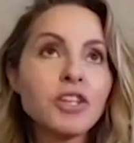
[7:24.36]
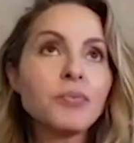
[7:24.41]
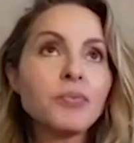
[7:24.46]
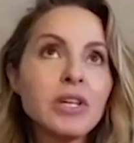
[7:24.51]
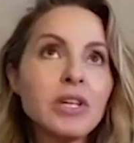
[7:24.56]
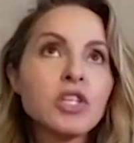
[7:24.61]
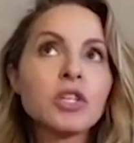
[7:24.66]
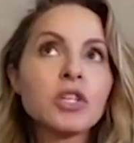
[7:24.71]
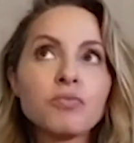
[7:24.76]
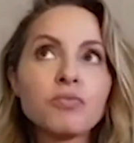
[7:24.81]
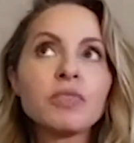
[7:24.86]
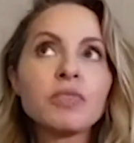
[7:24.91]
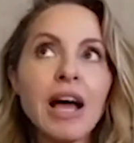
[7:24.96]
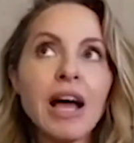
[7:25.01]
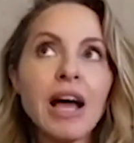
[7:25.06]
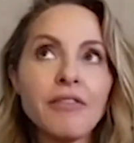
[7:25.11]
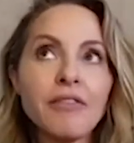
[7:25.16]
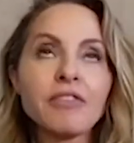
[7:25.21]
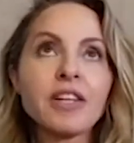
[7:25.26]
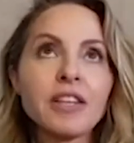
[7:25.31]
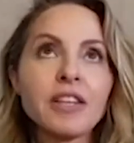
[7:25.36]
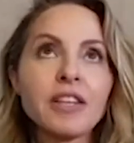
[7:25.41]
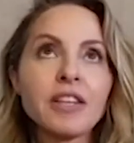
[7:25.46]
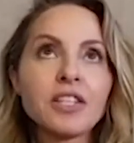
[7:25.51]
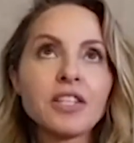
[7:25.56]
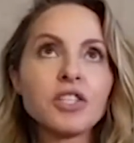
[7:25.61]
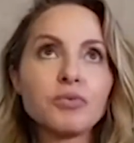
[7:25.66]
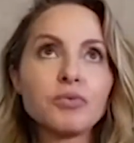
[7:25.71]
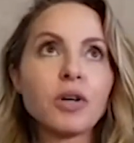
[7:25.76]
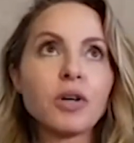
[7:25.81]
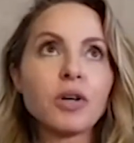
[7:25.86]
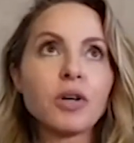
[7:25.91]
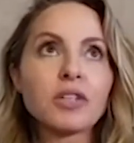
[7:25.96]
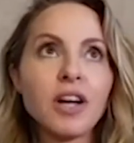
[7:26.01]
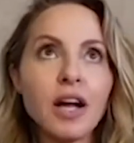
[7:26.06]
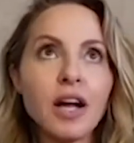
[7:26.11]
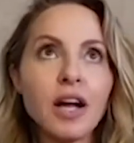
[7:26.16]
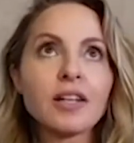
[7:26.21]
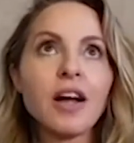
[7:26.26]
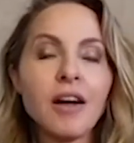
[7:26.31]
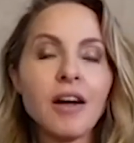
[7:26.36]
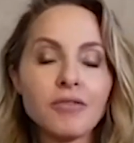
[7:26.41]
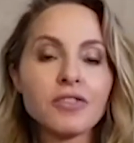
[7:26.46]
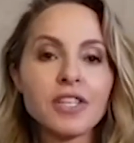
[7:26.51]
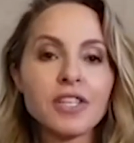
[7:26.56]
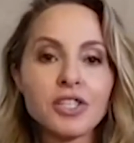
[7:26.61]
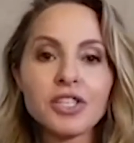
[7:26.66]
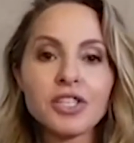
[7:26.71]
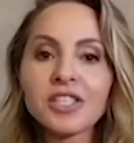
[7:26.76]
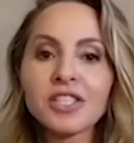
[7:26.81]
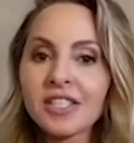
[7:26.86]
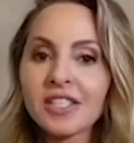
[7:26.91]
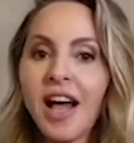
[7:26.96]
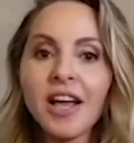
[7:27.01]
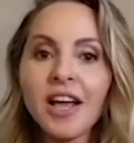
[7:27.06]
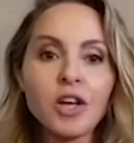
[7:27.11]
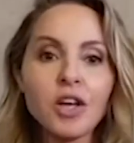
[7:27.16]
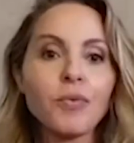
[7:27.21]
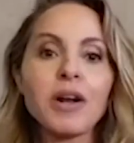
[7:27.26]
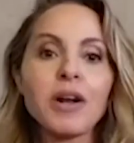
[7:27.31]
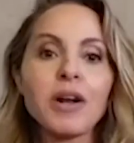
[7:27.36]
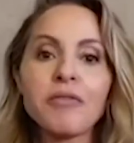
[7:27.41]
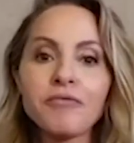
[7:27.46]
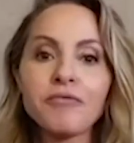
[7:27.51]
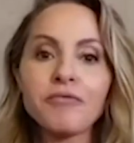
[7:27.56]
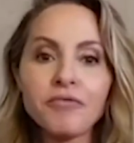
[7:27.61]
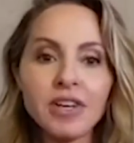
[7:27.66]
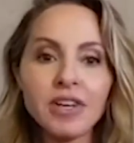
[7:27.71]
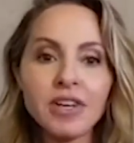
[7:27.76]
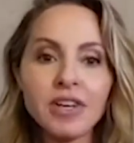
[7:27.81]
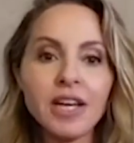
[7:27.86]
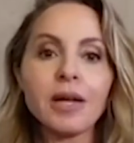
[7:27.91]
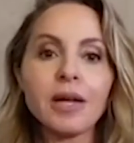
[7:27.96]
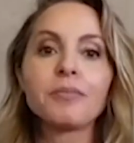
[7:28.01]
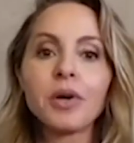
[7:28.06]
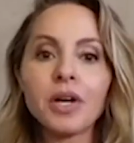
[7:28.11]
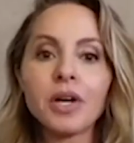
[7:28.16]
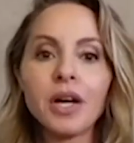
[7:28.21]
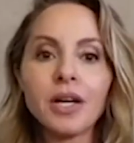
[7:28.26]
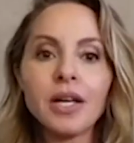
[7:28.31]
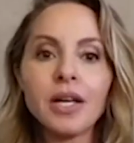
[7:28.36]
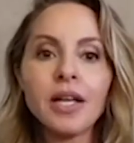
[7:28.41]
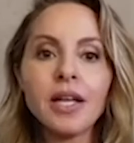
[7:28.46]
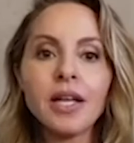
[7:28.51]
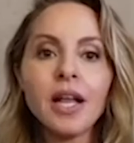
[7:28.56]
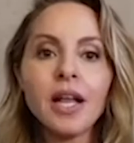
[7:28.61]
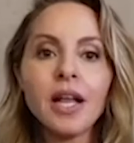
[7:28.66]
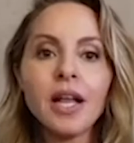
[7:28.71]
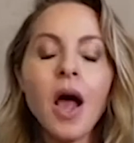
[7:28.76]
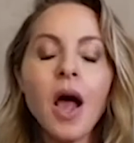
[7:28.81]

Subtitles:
We should definitely do more gut conversations because I could write a freaking book on it.